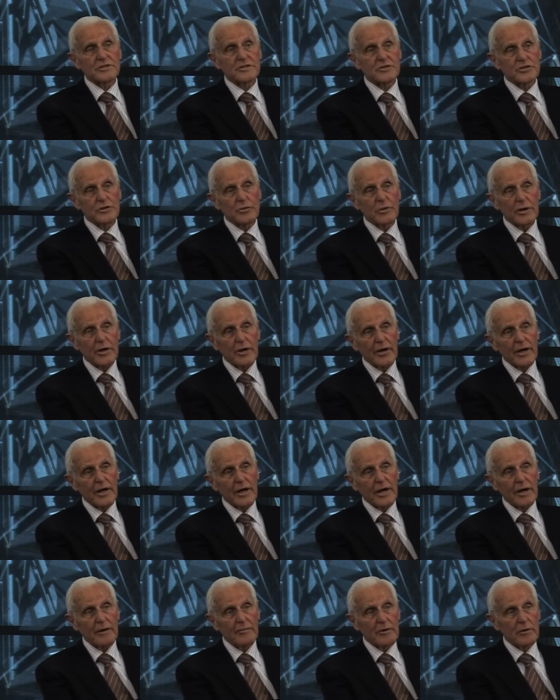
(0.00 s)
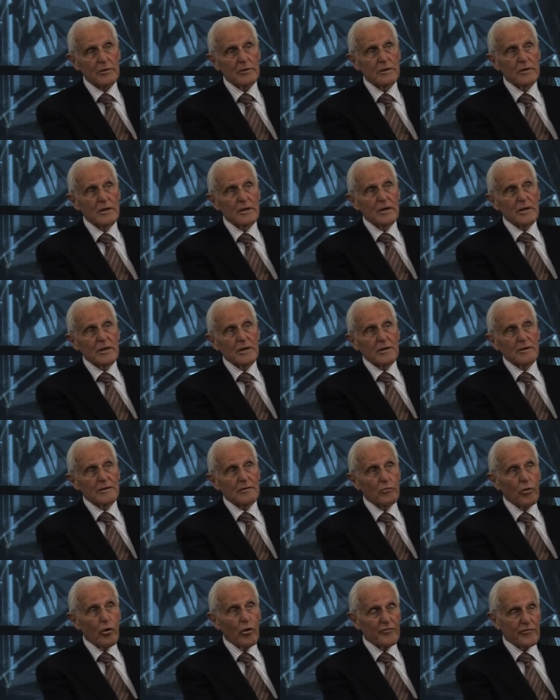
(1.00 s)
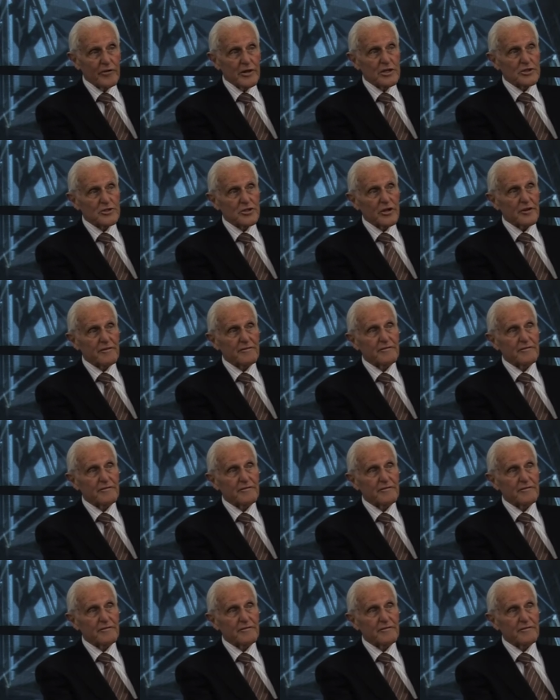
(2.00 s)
until we got home it, uh, war finished on